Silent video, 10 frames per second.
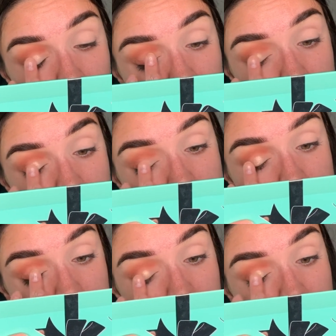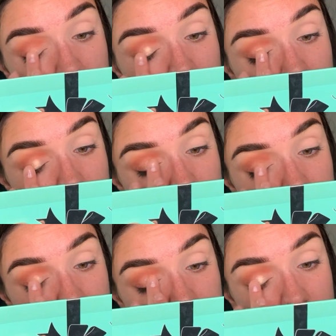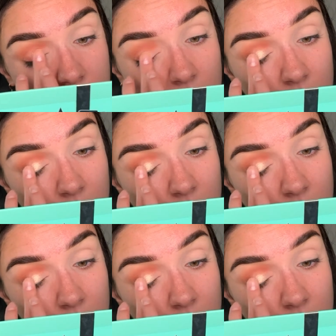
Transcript: with this look on the other one.